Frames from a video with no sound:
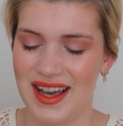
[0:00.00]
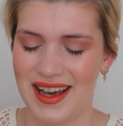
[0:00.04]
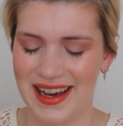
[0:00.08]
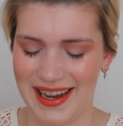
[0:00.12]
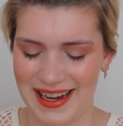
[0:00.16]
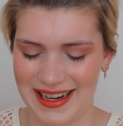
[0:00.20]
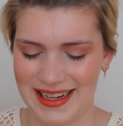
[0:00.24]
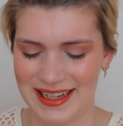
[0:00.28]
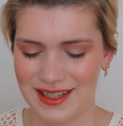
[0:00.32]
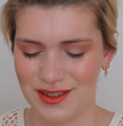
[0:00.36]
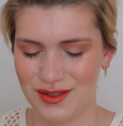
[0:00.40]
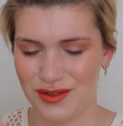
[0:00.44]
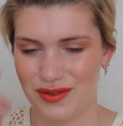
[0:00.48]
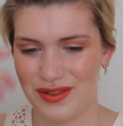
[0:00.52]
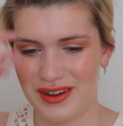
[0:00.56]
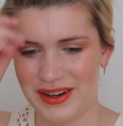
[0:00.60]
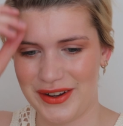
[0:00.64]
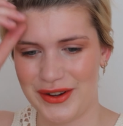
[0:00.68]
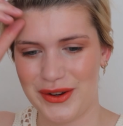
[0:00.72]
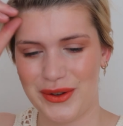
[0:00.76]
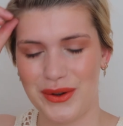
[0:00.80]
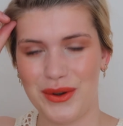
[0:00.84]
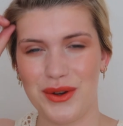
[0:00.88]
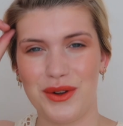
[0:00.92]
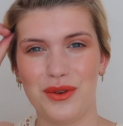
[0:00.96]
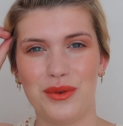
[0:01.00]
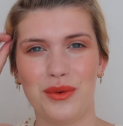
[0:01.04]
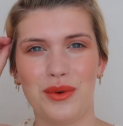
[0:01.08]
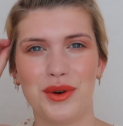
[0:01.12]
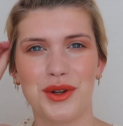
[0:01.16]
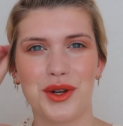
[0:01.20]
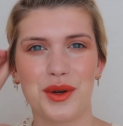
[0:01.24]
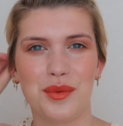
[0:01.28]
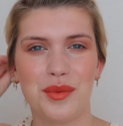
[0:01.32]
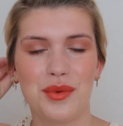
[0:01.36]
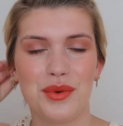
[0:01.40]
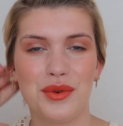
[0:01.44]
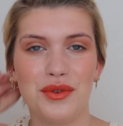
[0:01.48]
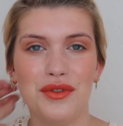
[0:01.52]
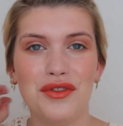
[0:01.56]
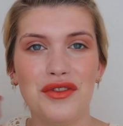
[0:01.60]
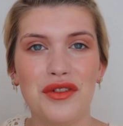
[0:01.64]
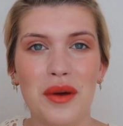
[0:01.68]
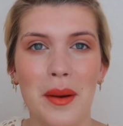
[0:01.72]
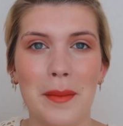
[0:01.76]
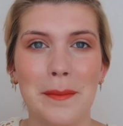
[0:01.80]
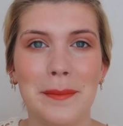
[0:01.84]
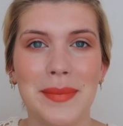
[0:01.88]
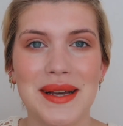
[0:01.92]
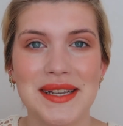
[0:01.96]
I need to find a good
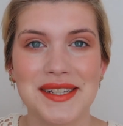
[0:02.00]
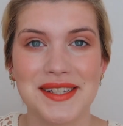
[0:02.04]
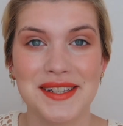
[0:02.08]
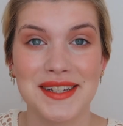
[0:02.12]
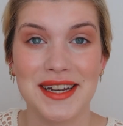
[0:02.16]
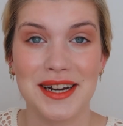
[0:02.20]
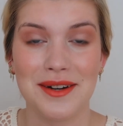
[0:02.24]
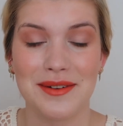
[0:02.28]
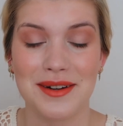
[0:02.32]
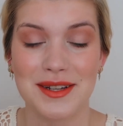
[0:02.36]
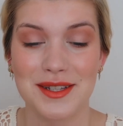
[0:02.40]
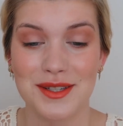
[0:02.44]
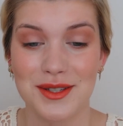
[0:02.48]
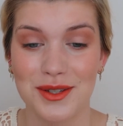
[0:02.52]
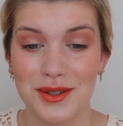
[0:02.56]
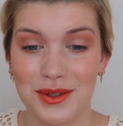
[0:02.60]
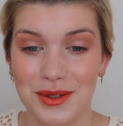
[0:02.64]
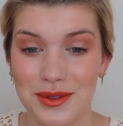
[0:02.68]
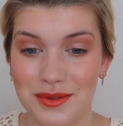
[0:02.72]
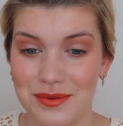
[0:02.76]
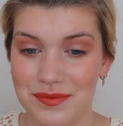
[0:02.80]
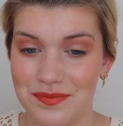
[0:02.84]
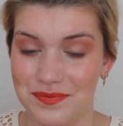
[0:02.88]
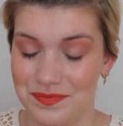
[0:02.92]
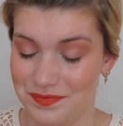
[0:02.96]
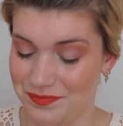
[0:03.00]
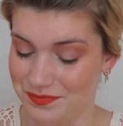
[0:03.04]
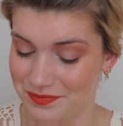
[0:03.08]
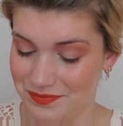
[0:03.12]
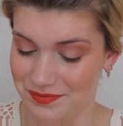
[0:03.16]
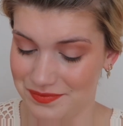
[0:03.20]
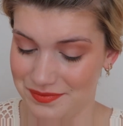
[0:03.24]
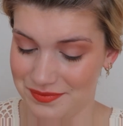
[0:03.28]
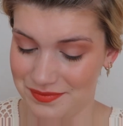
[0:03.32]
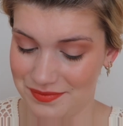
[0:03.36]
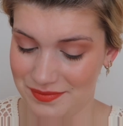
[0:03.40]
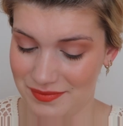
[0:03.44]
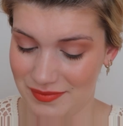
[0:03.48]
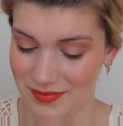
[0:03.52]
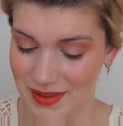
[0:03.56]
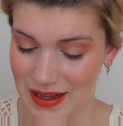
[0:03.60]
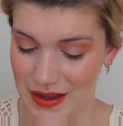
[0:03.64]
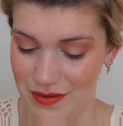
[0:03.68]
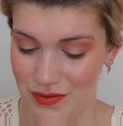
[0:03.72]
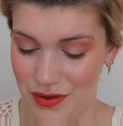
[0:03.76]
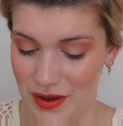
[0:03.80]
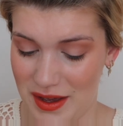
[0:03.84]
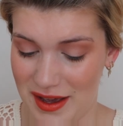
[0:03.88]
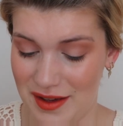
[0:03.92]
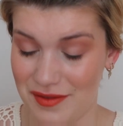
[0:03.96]
waterproof mascara. So
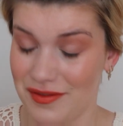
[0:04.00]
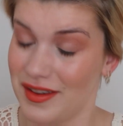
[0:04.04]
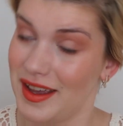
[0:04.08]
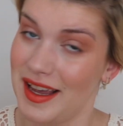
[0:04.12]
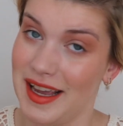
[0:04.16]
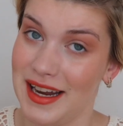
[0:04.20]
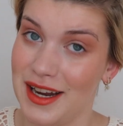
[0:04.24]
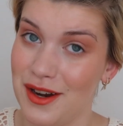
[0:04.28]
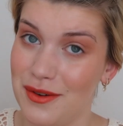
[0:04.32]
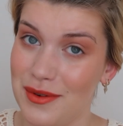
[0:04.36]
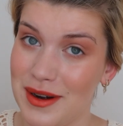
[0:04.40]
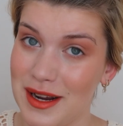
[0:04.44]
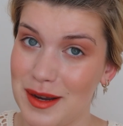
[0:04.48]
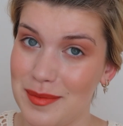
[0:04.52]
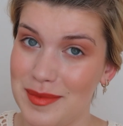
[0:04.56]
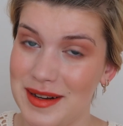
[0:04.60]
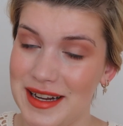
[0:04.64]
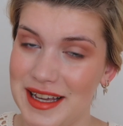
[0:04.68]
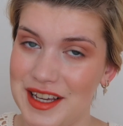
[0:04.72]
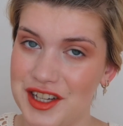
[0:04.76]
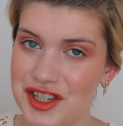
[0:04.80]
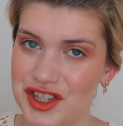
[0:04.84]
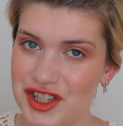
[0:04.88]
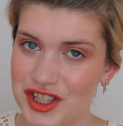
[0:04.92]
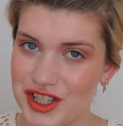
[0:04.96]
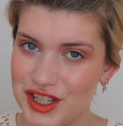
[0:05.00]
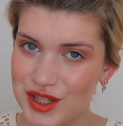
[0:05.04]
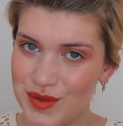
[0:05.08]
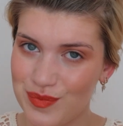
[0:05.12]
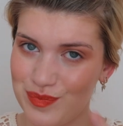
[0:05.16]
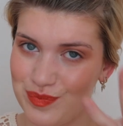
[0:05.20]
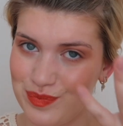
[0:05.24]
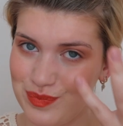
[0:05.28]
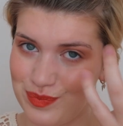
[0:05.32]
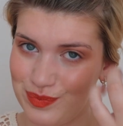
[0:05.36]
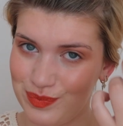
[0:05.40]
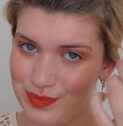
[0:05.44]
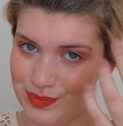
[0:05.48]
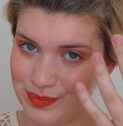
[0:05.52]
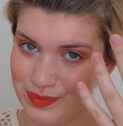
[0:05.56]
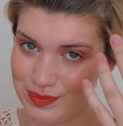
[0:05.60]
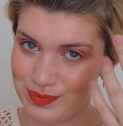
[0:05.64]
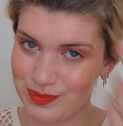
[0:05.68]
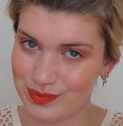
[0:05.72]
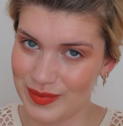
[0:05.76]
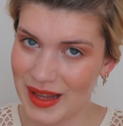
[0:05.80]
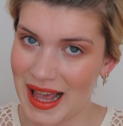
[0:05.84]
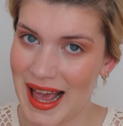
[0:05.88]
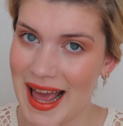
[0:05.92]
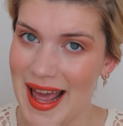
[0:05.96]
if you have any recommendations,
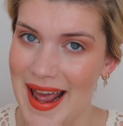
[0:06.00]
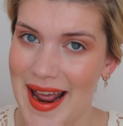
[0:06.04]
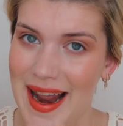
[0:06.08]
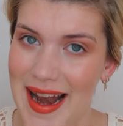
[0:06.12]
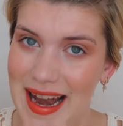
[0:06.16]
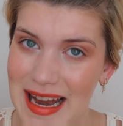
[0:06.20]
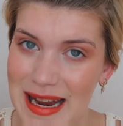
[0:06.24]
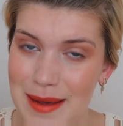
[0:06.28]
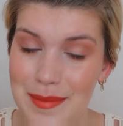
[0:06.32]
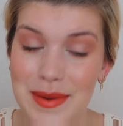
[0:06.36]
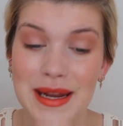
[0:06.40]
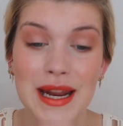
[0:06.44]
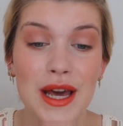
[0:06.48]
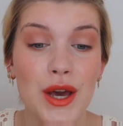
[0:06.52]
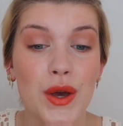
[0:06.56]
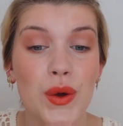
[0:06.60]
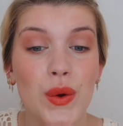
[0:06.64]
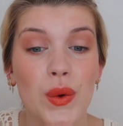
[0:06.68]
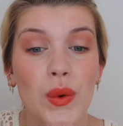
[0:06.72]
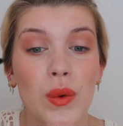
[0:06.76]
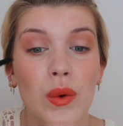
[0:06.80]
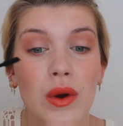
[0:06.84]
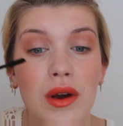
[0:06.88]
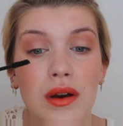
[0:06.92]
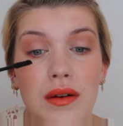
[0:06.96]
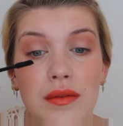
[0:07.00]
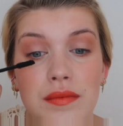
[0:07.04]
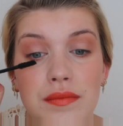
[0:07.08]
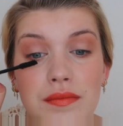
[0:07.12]
let me know.